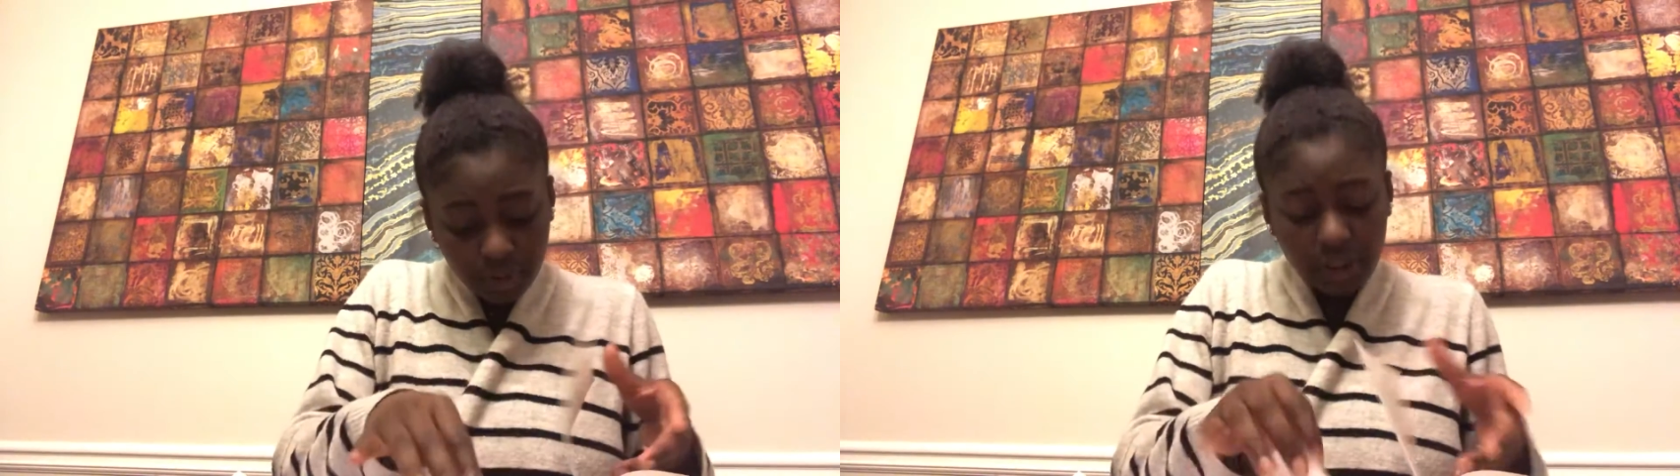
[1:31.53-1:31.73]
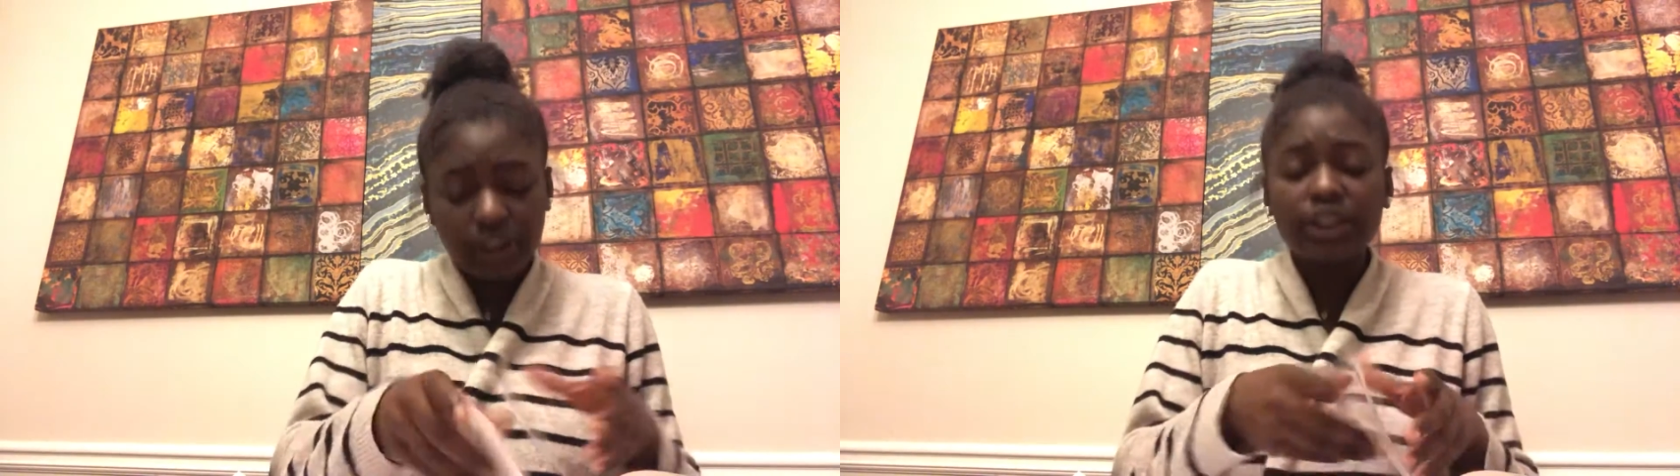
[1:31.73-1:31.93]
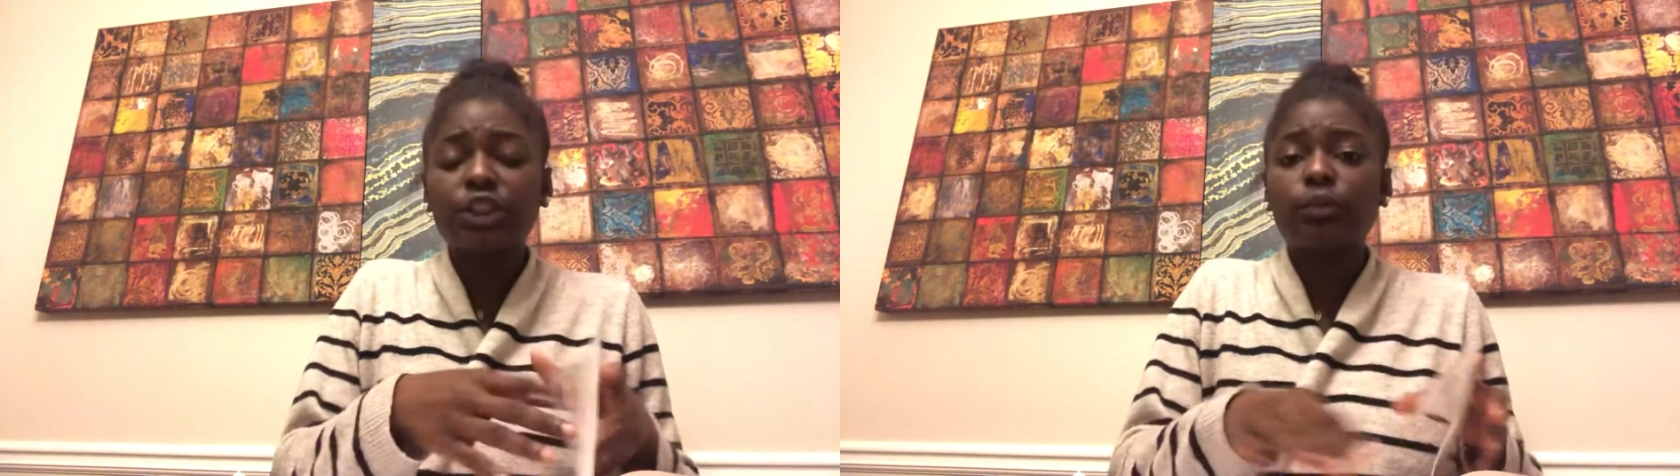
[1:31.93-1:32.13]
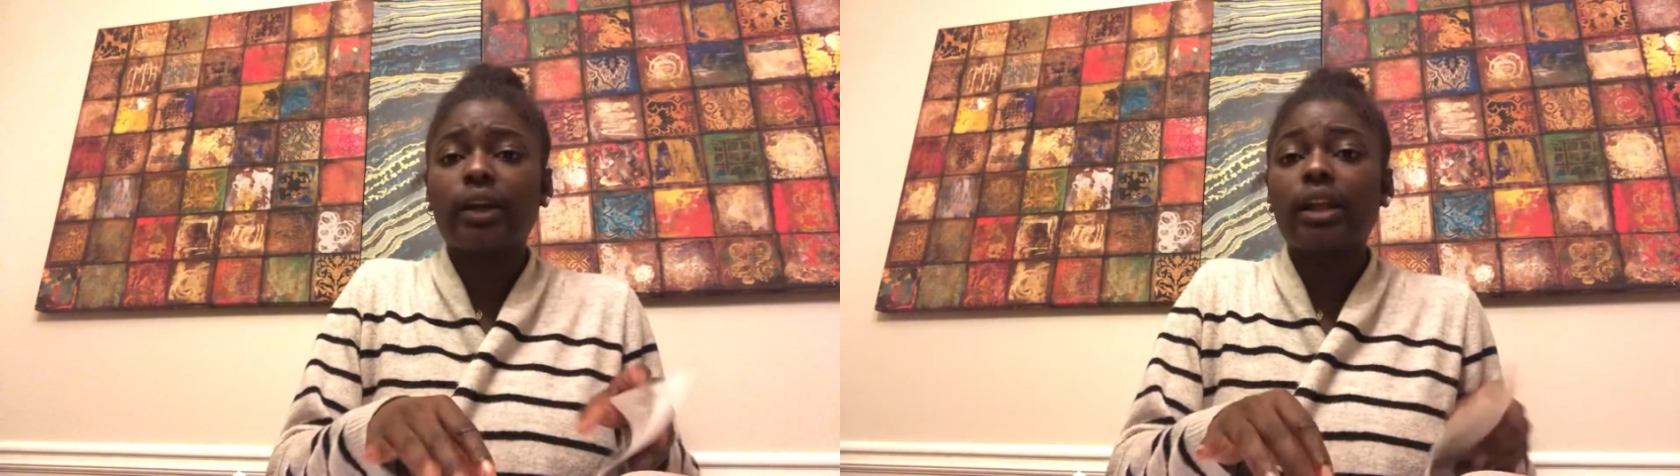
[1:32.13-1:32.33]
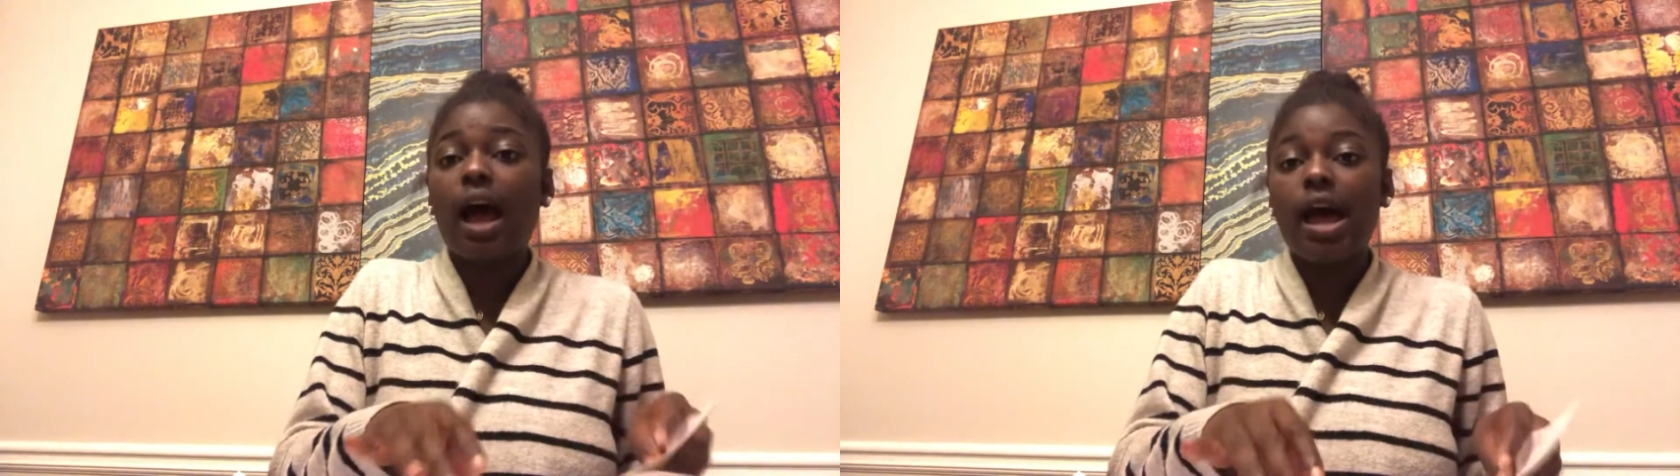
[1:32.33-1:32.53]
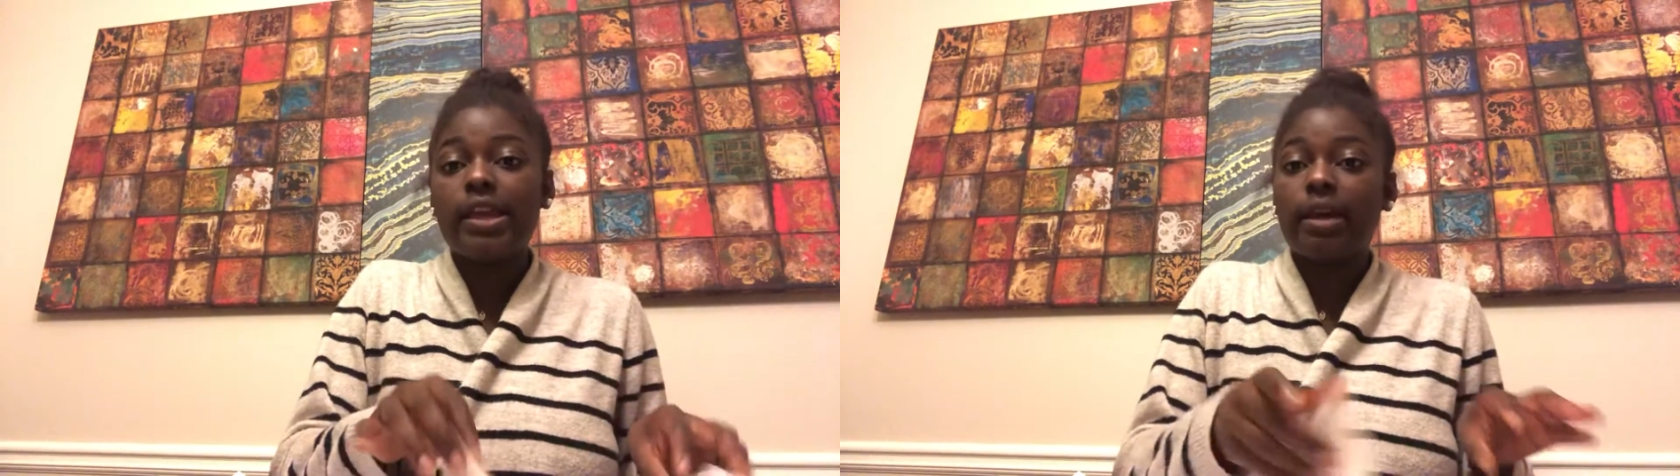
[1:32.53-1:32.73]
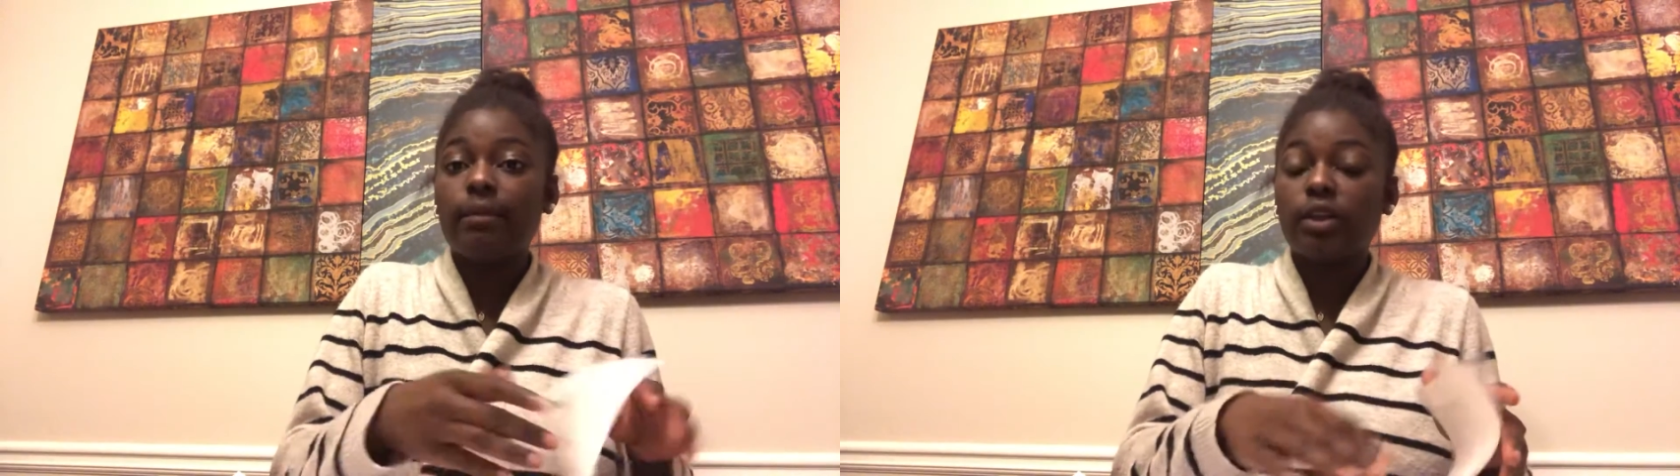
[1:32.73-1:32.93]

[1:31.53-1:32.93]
this is when I.M.